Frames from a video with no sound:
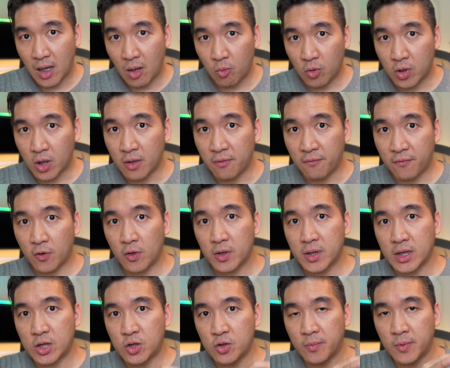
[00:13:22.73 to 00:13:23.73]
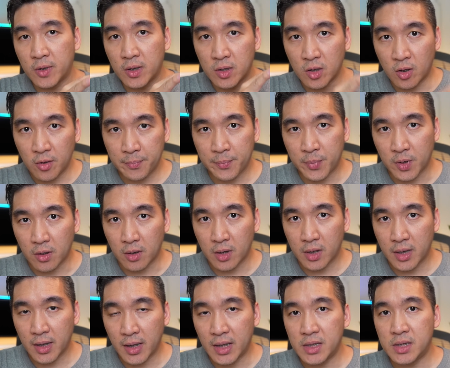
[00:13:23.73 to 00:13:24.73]
I will convert the Jupyter
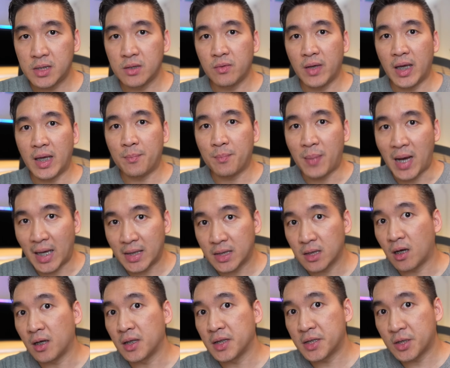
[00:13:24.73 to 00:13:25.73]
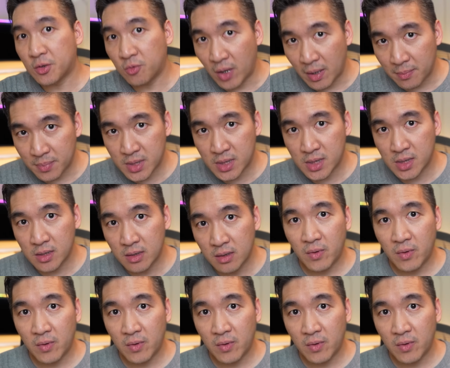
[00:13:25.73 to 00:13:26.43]
Notebook into a Python script,